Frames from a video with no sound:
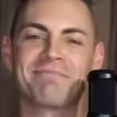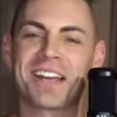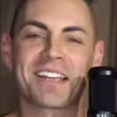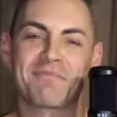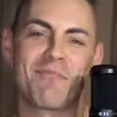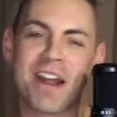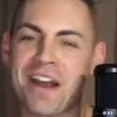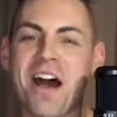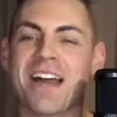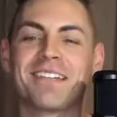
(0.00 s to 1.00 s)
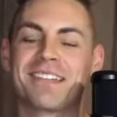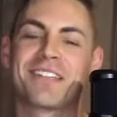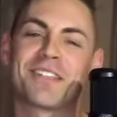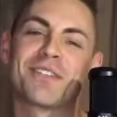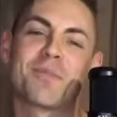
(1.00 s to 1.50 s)
like, why not?
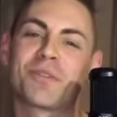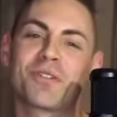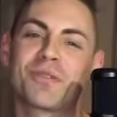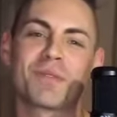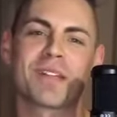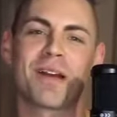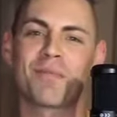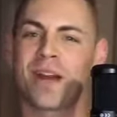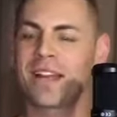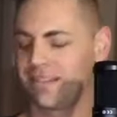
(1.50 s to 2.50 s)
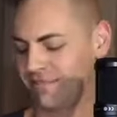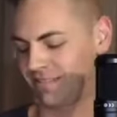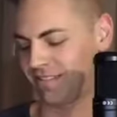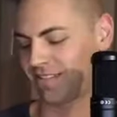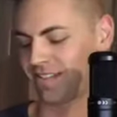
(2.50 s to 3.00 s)
Because it's almost Christmas time, right?
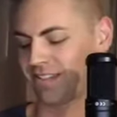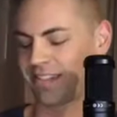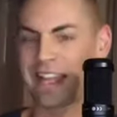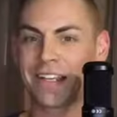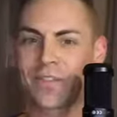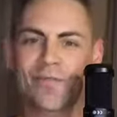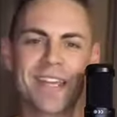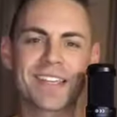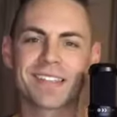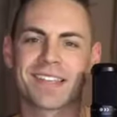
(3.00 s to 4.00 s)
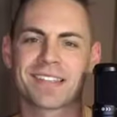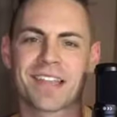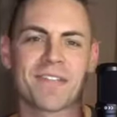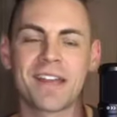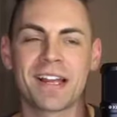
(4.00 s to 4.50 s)
Because next week is
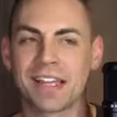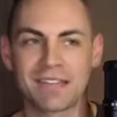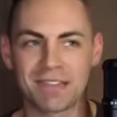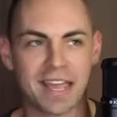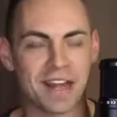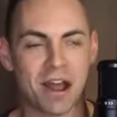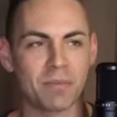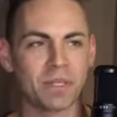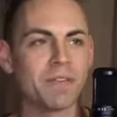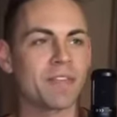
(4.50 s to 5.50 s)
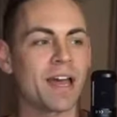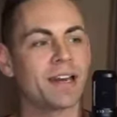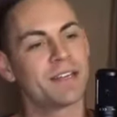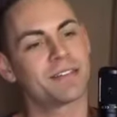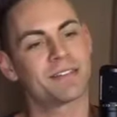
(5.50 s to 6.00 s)
Thanksgiving. I cannot believe
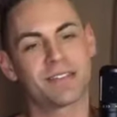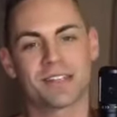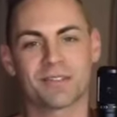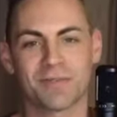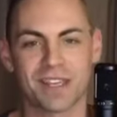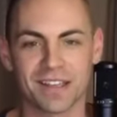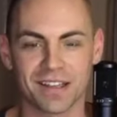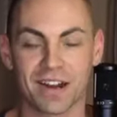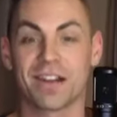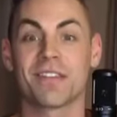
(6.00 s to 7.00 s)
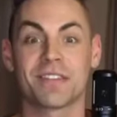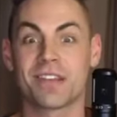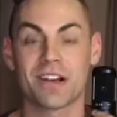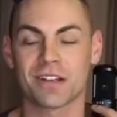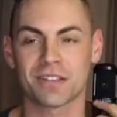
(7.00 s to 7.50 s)
that. It's this
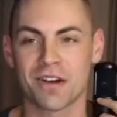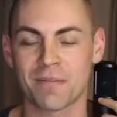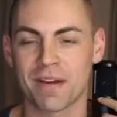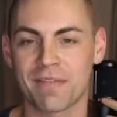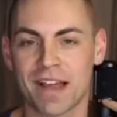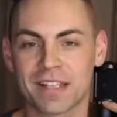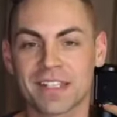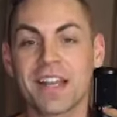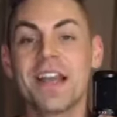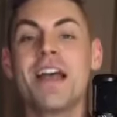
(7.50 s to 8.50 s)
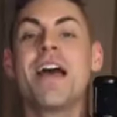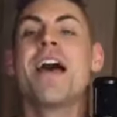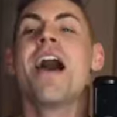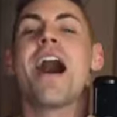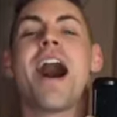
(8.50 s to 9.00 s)
year has gone by fast.
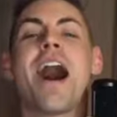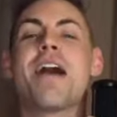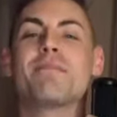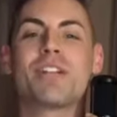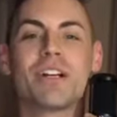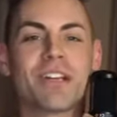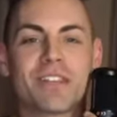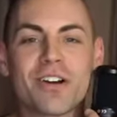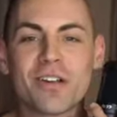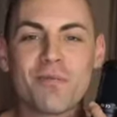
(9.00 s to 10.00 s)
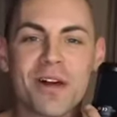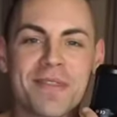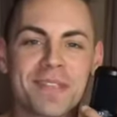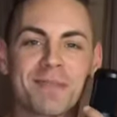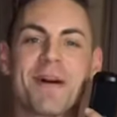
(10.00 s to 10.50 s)
I am turning 31
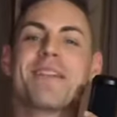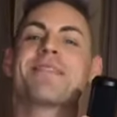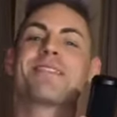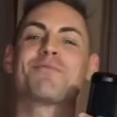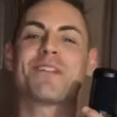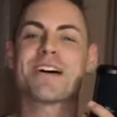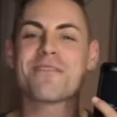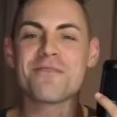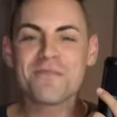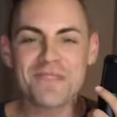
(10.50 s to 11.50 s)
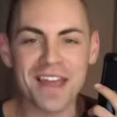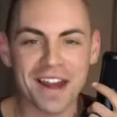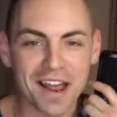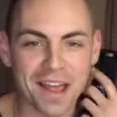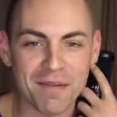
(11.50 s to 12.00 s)
this month as well, and
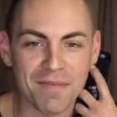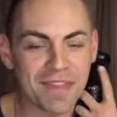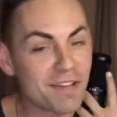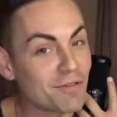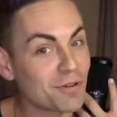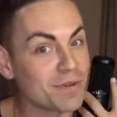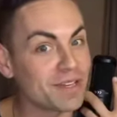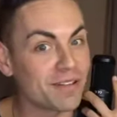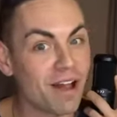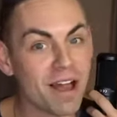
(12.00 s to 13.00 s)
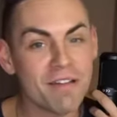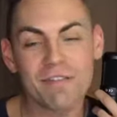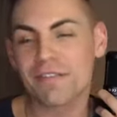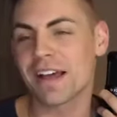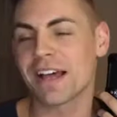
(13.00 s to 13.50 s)
I am thankful to be
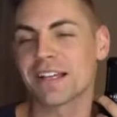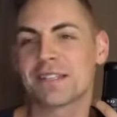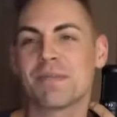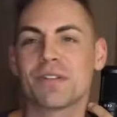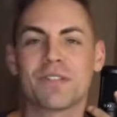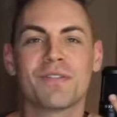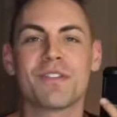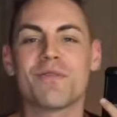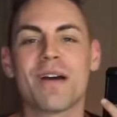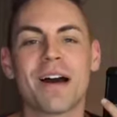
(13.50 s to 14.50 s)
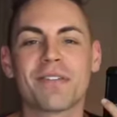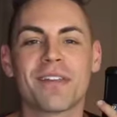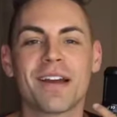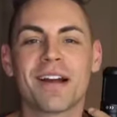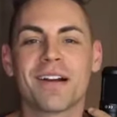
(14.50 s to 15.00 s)
alive, as most of you out
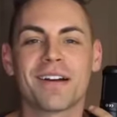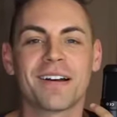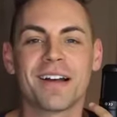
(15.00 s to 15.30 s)
there